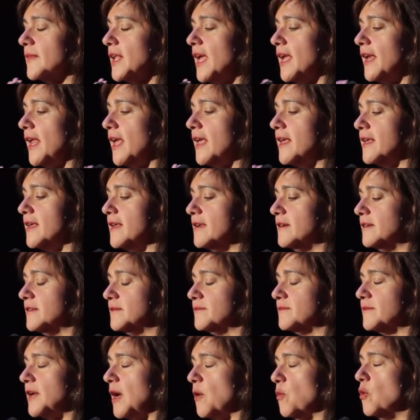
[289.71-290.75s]
And I hear
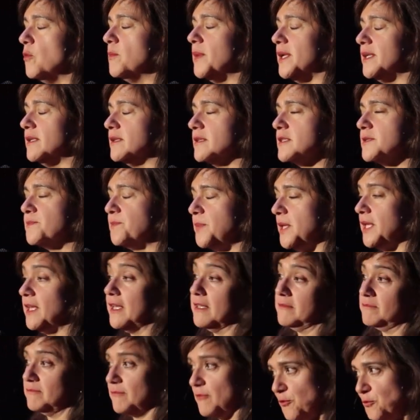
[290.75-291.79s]
a woman
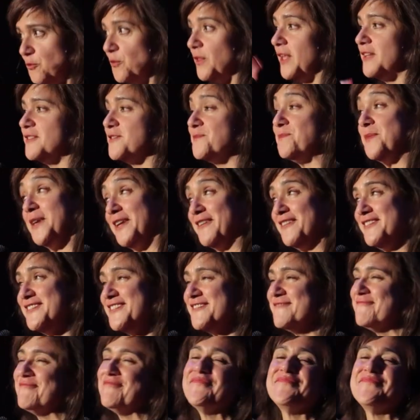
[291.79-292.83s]
speaking through the speakers.